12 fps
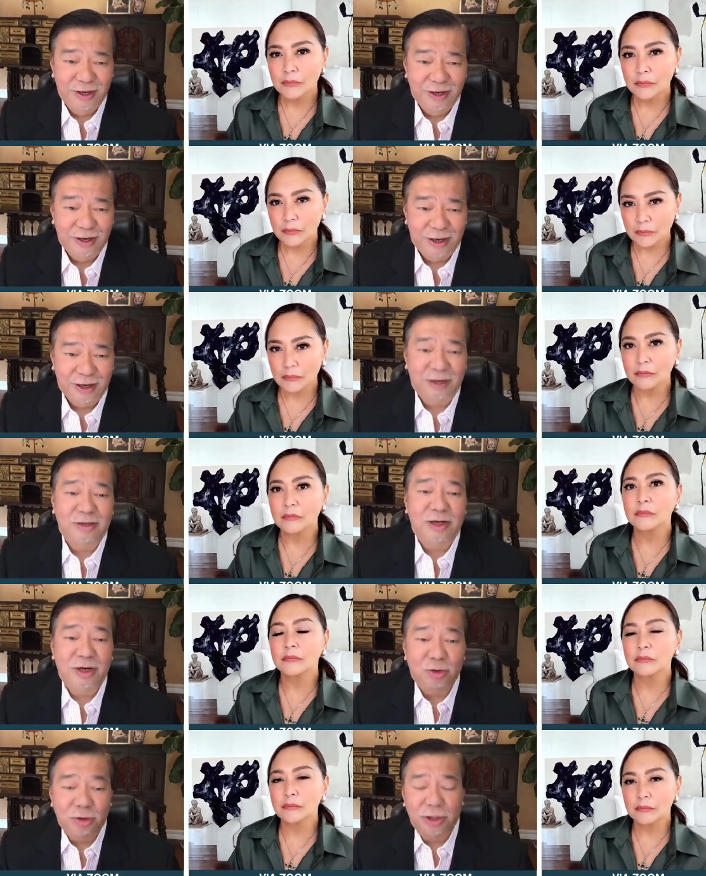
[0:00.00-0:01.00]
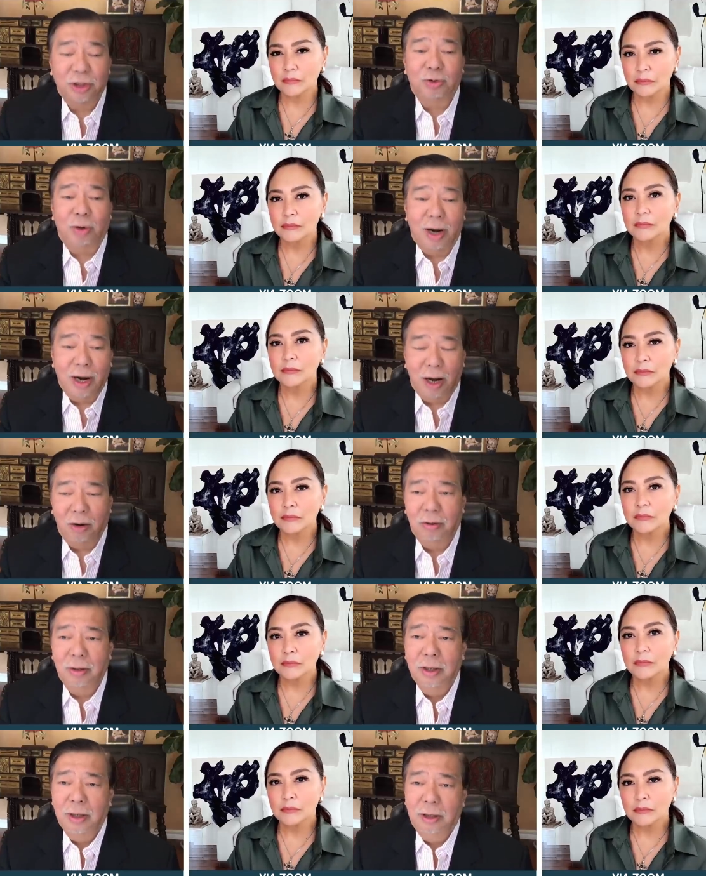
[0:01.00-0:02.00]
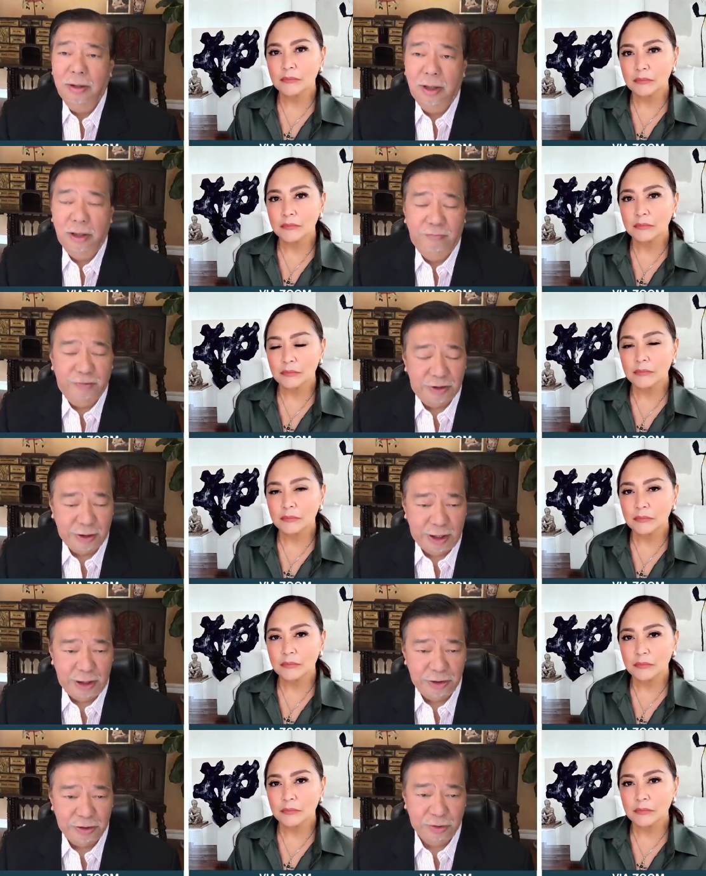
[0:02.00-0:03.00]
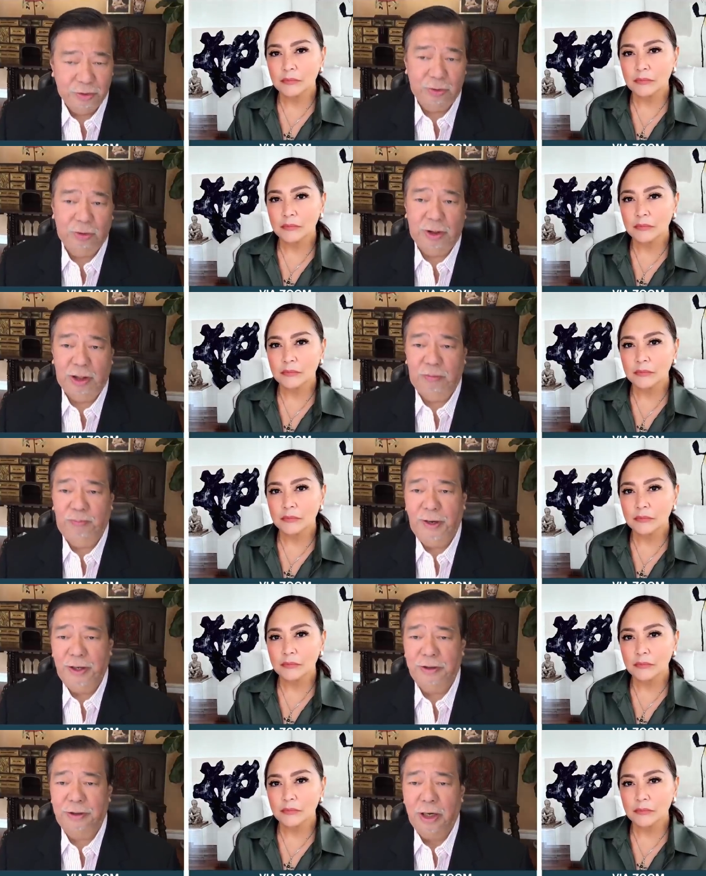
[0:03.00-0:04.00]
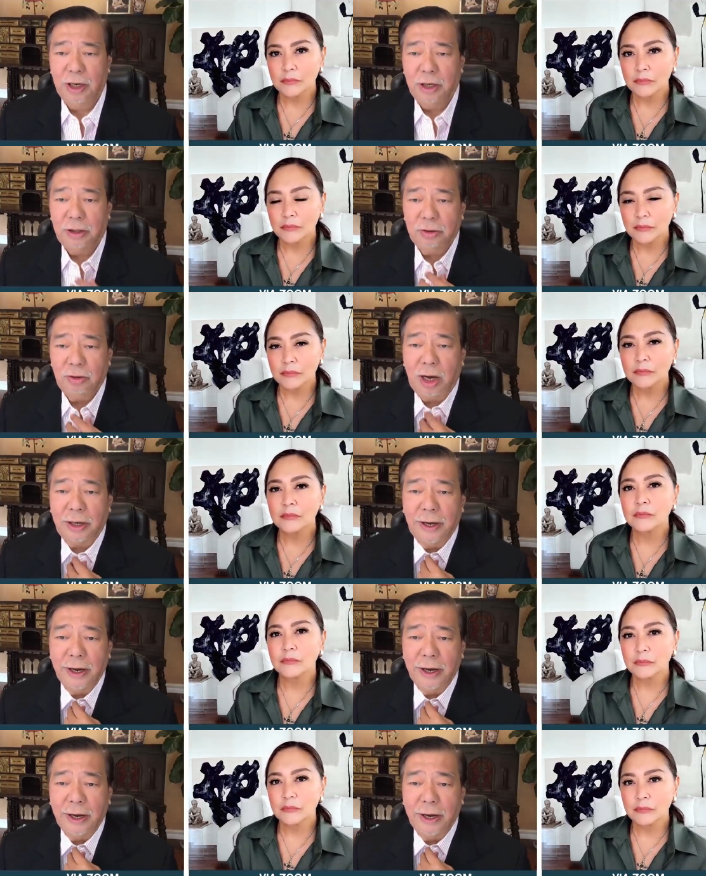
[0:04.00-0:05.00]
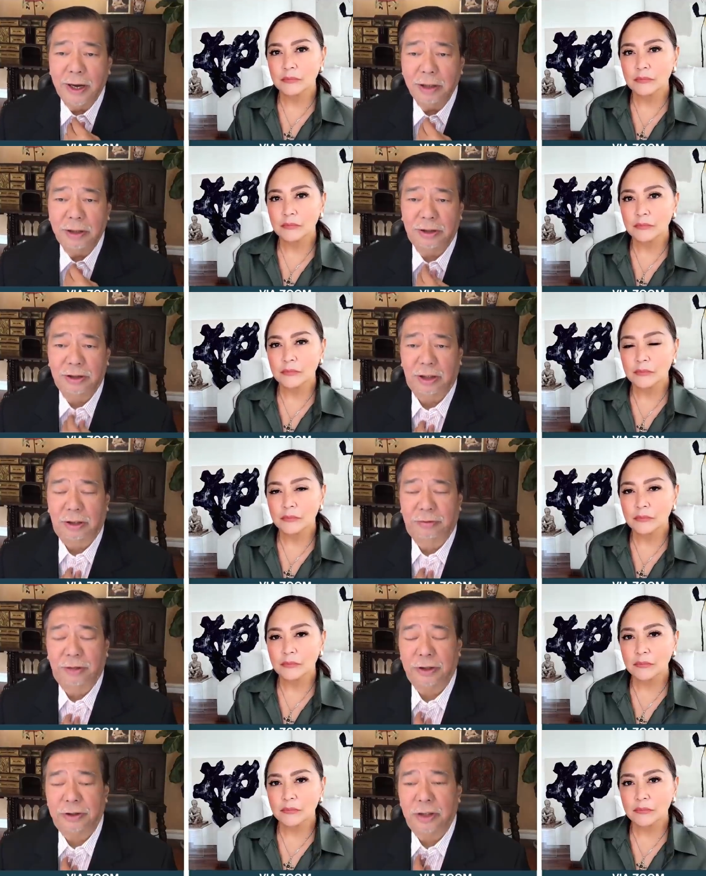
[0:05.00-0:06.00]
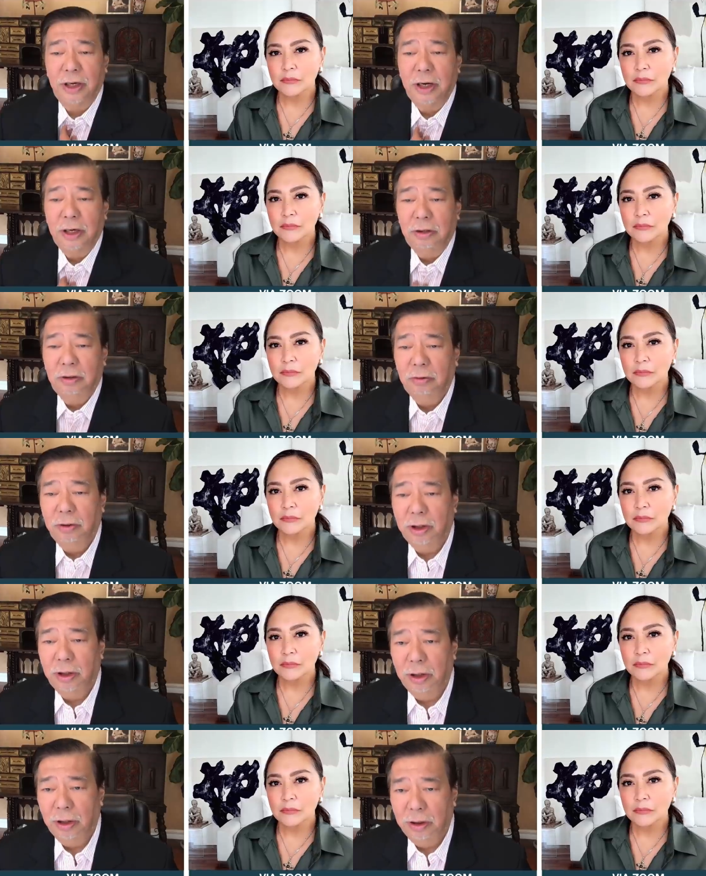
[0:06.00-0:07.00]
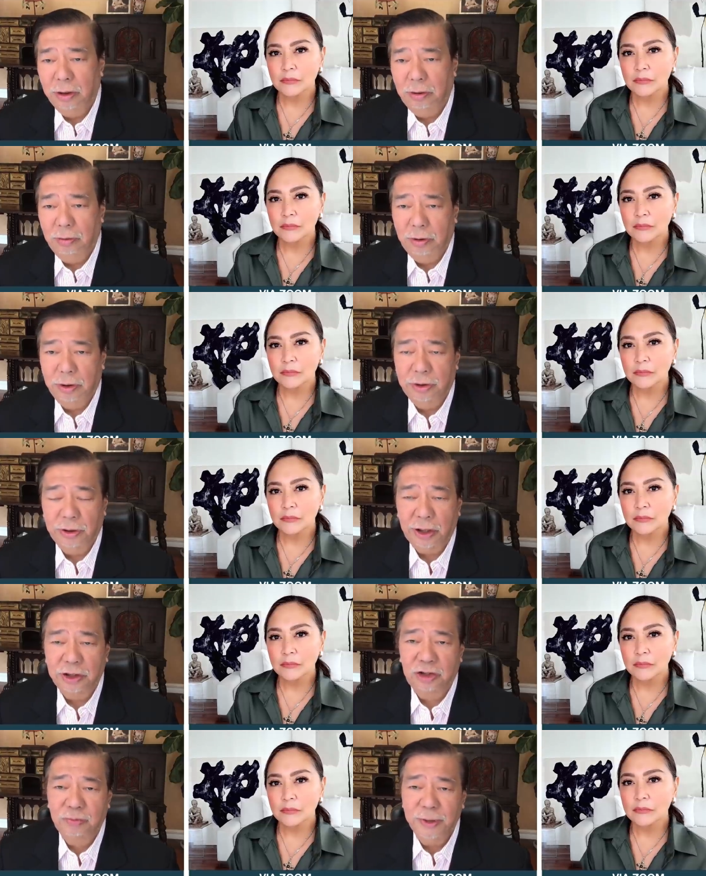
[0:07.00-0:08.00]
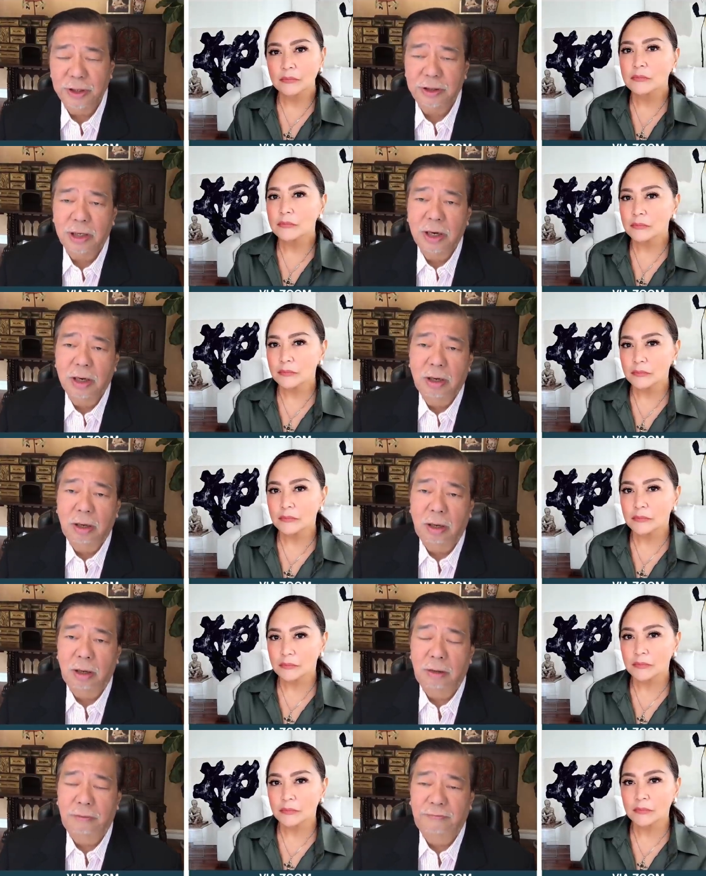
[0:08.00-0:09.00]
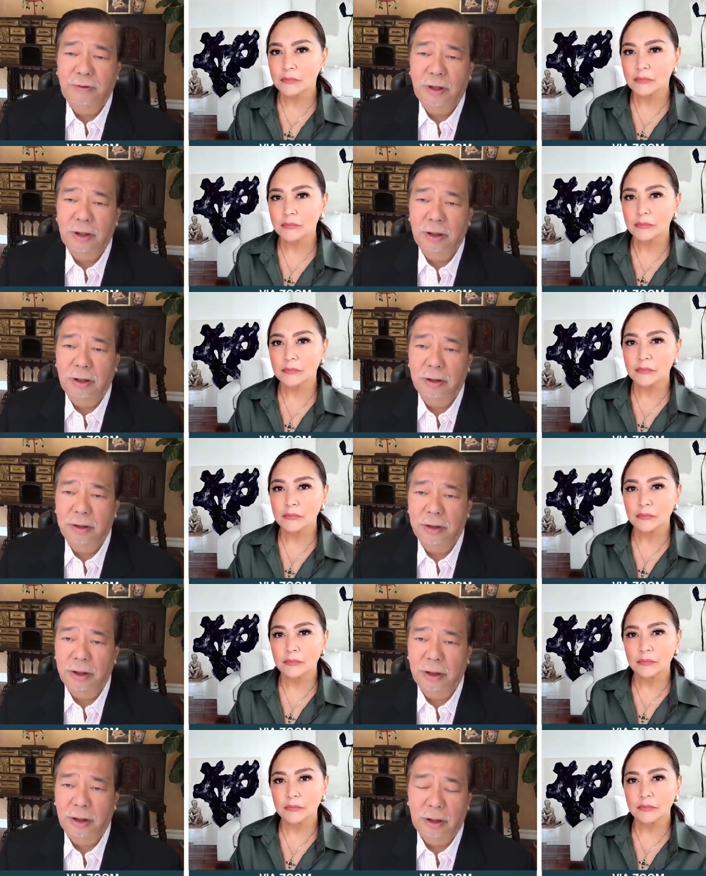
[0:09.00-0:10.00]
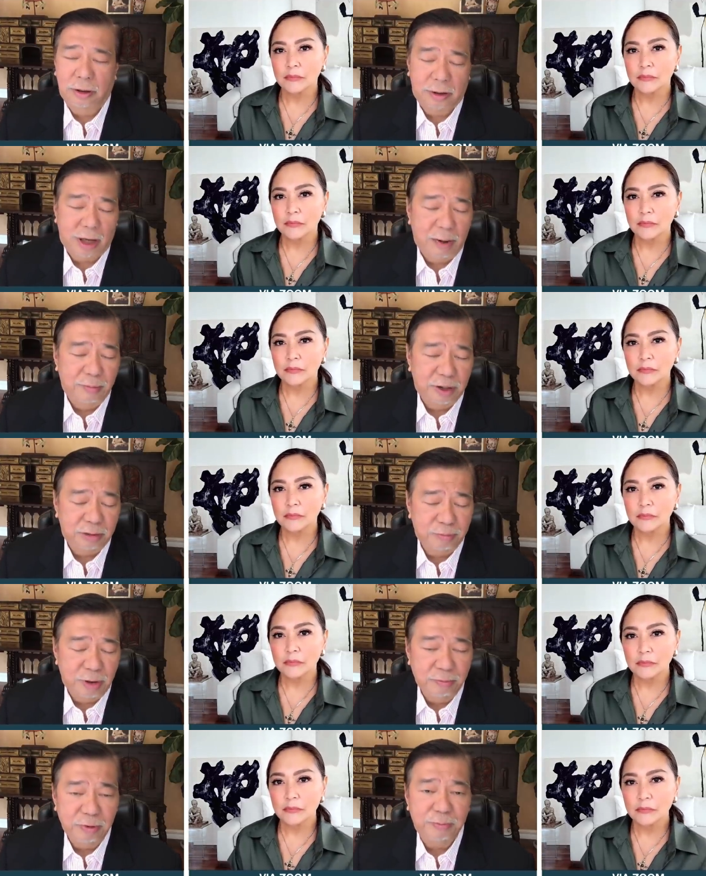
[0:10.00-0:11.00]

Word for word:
Speaker 1: uh, mm-hmm. uh, in order to allow the investigation to take place. So again, this is addressed to the, the to the judgment of uh, the uh, cabinet member